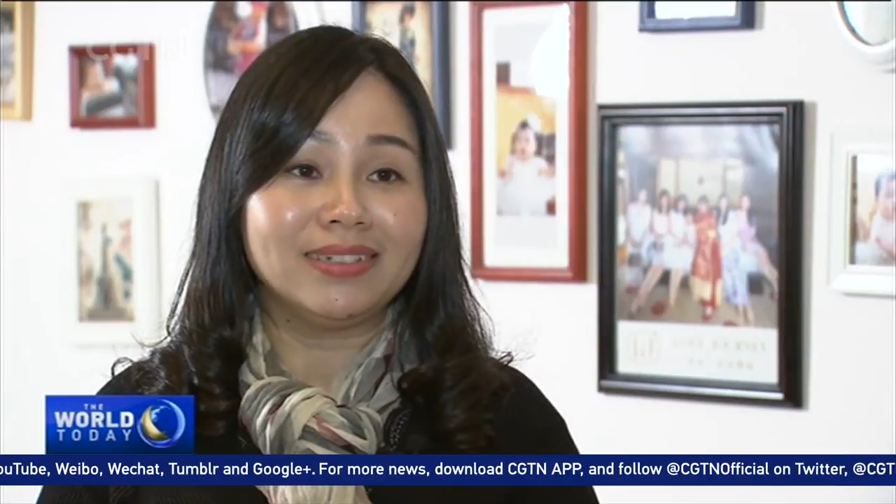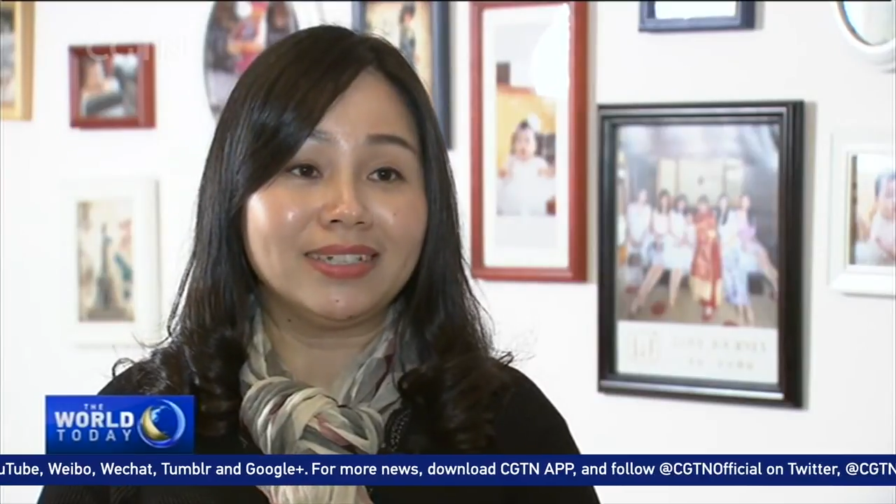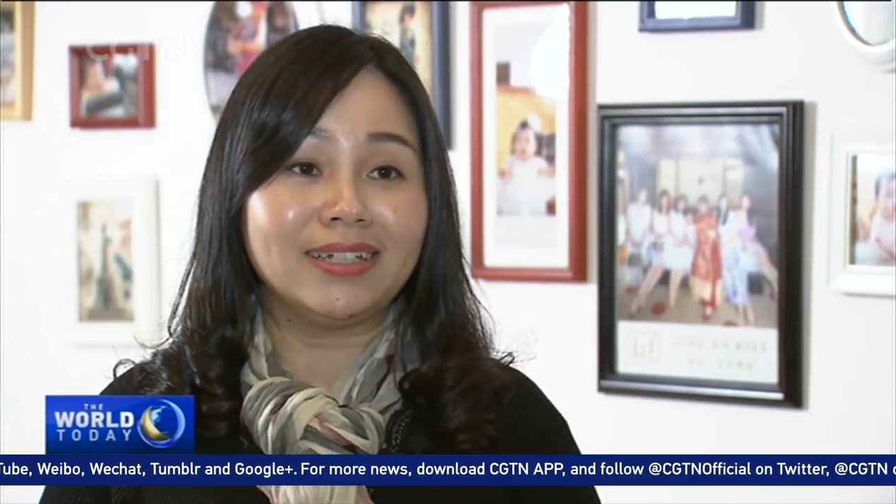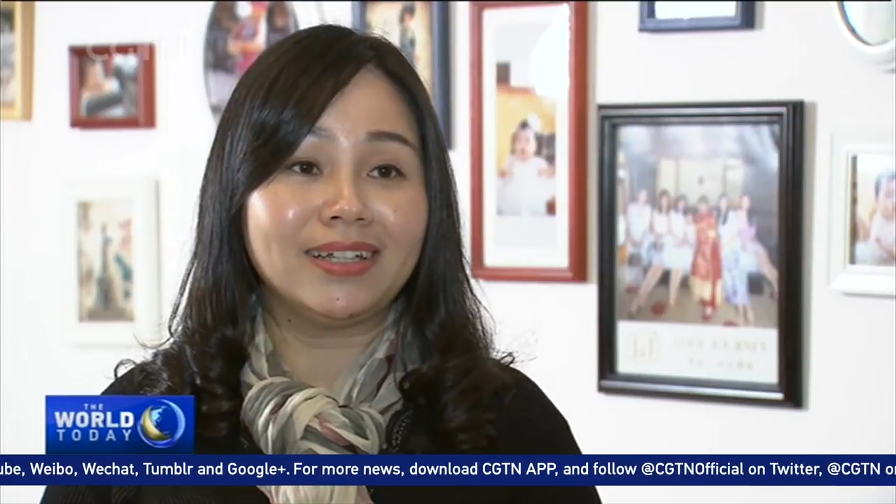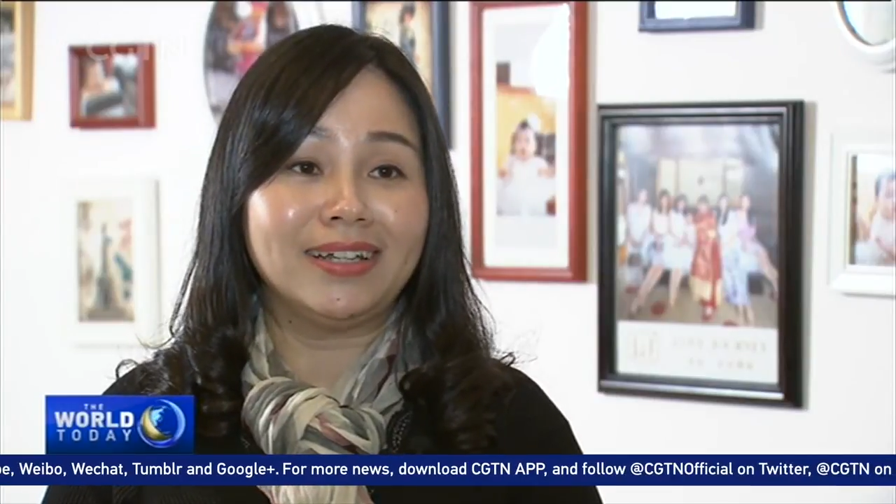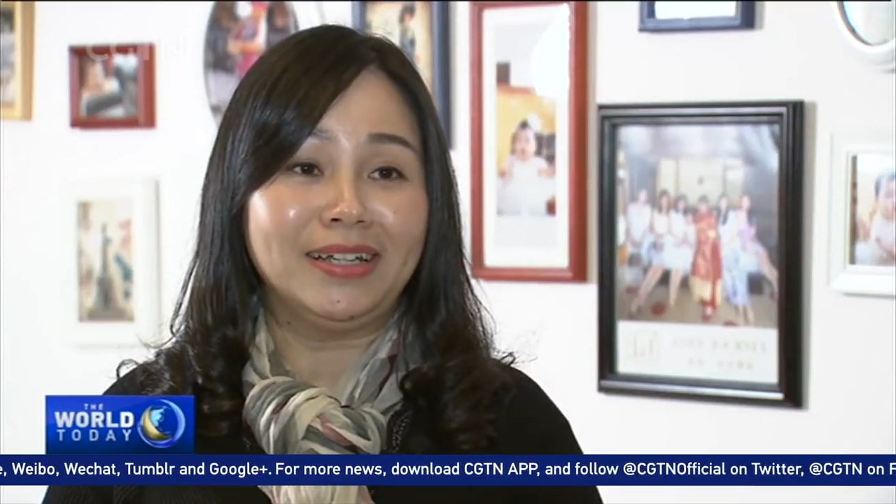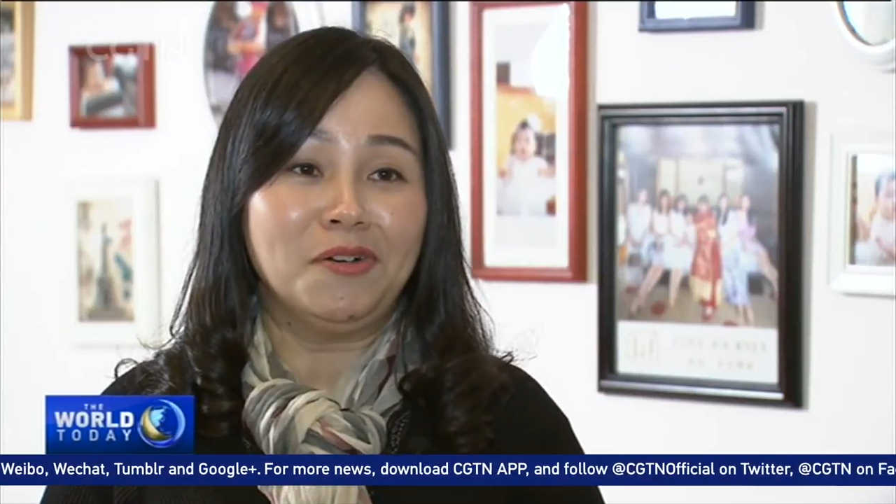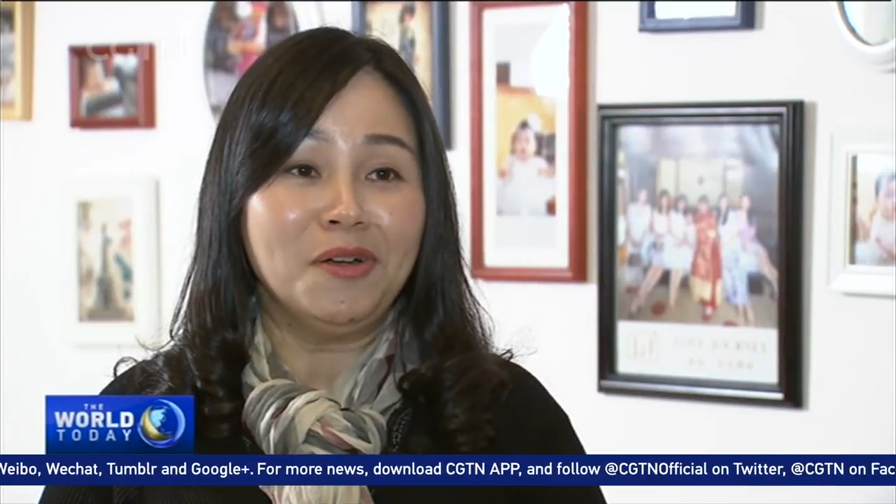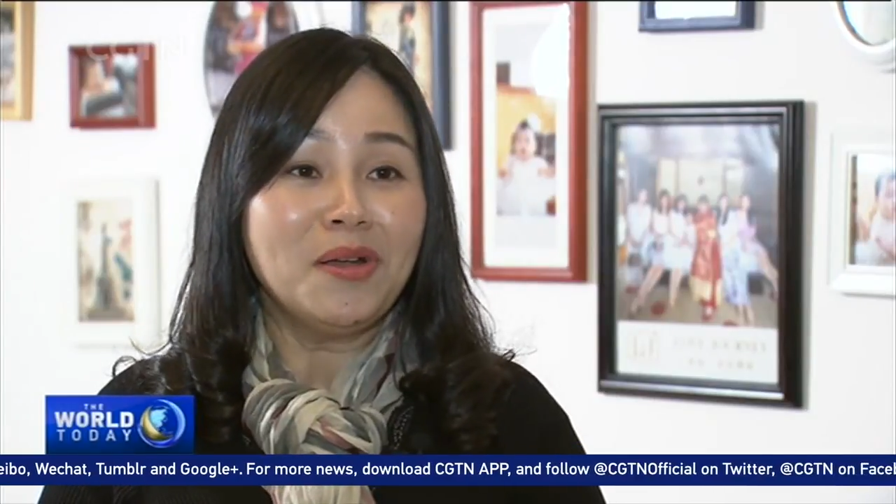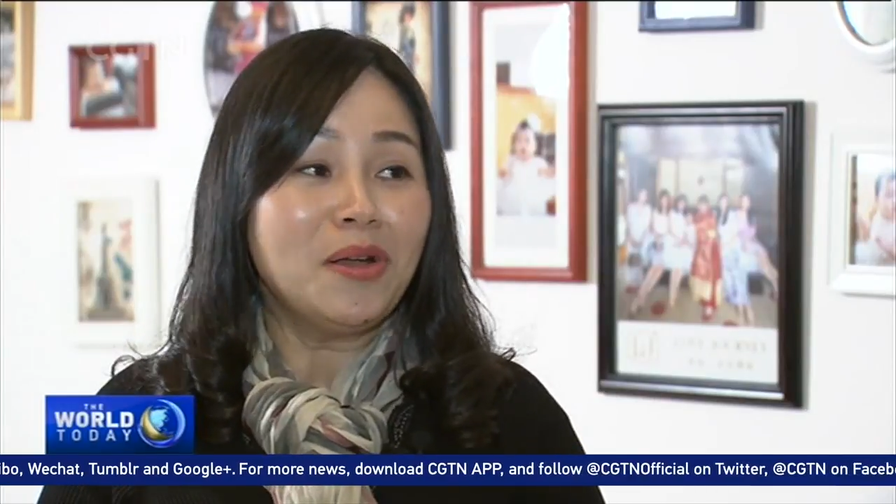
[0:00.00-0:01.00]
who's
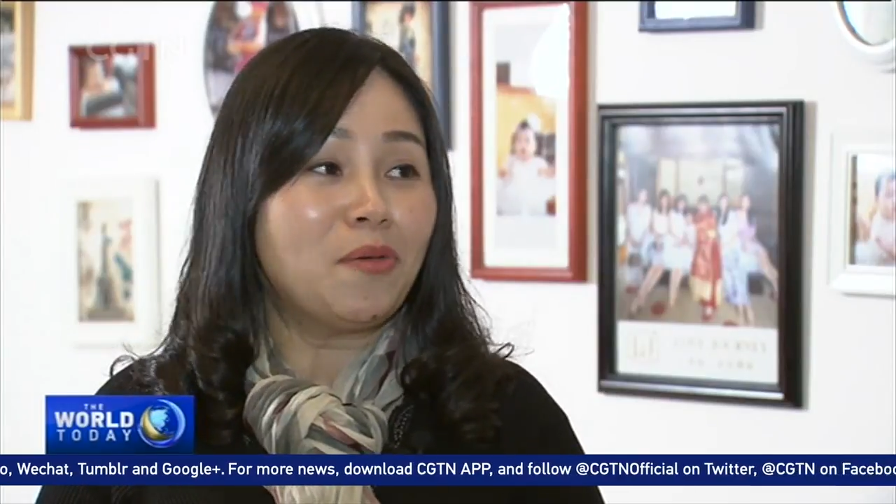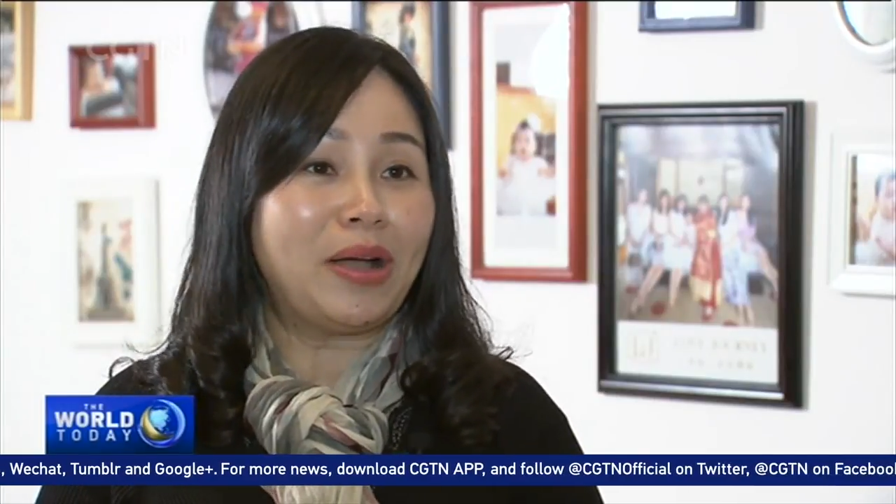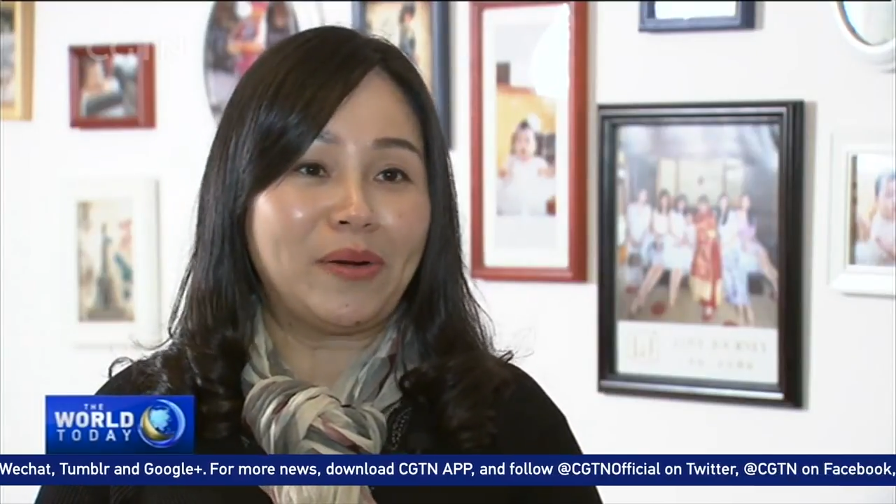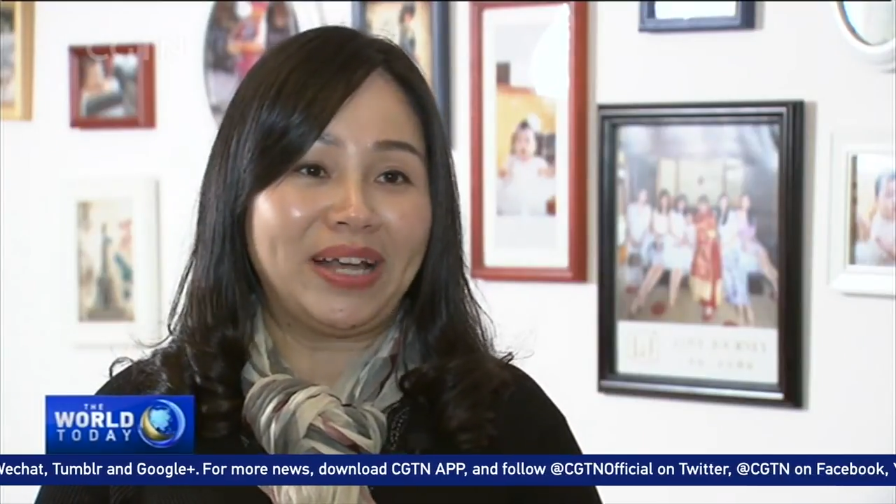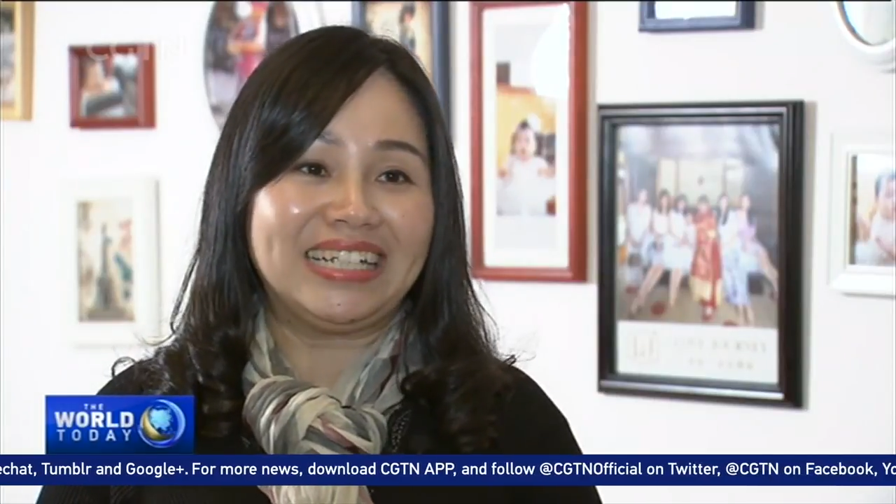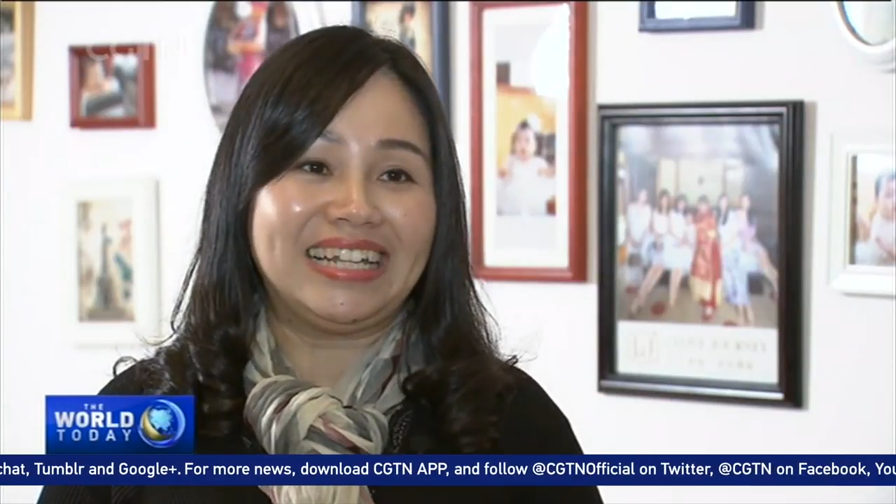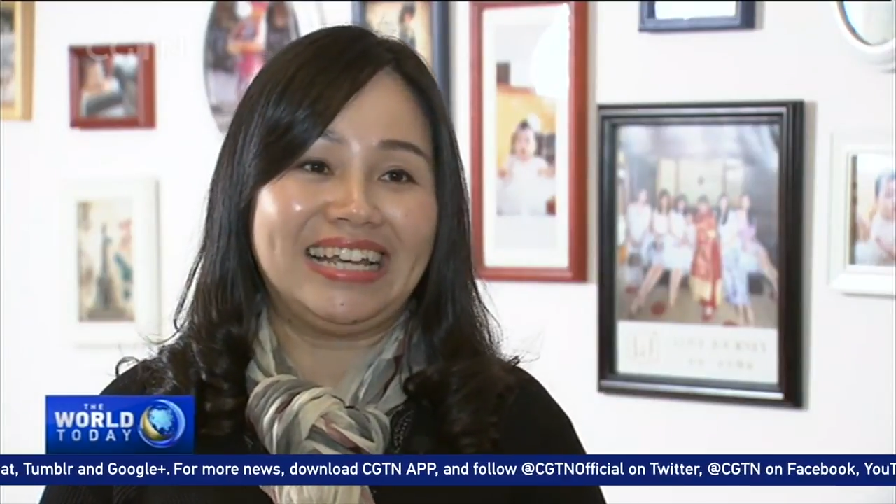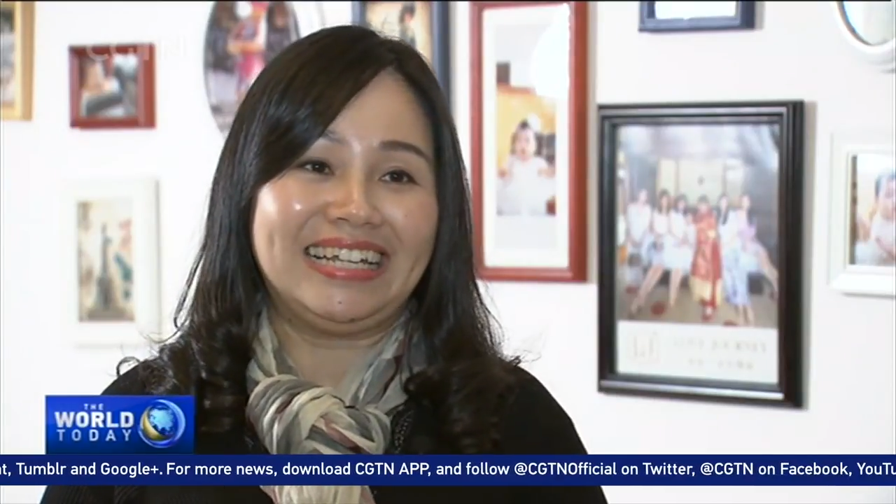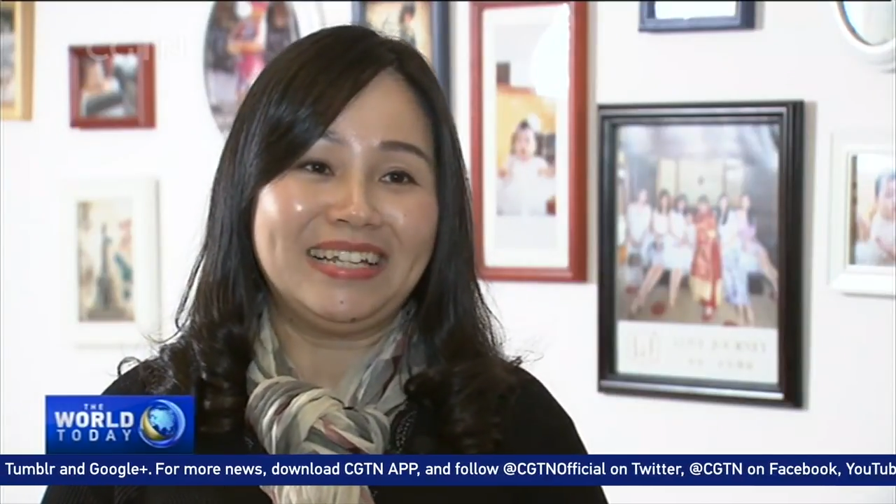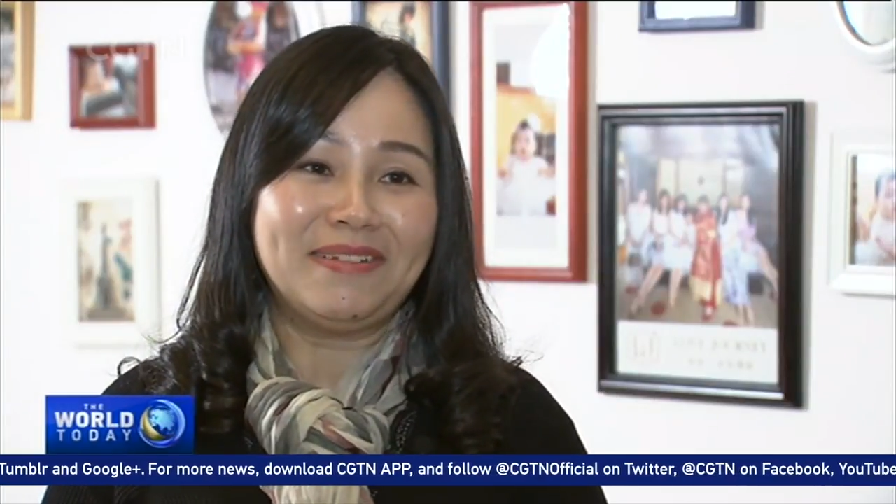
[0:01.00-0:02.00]
faster at collecting red
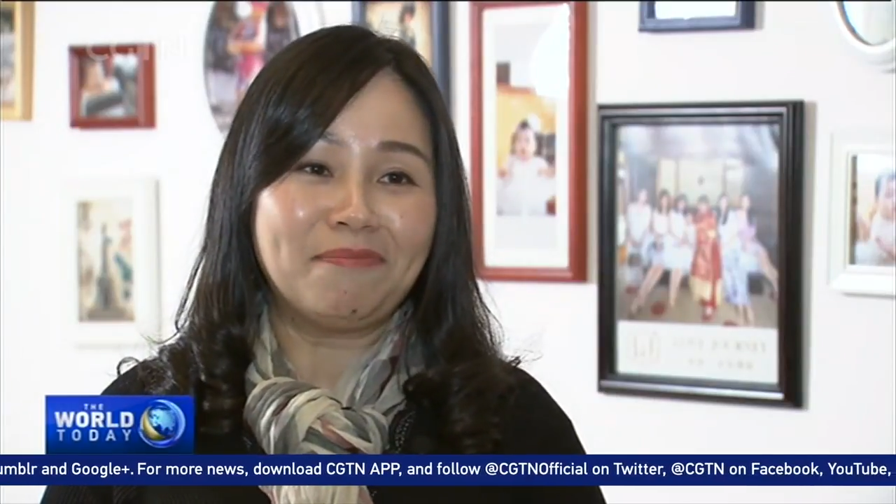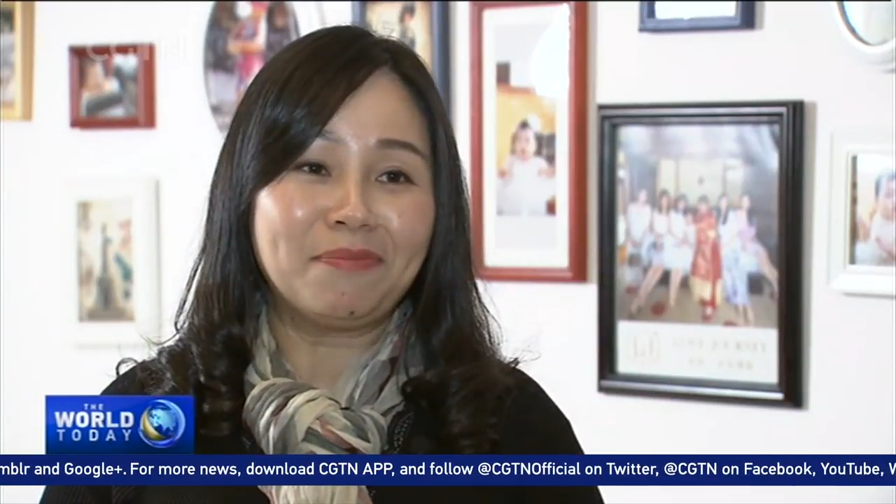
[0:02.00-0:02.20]
envelopes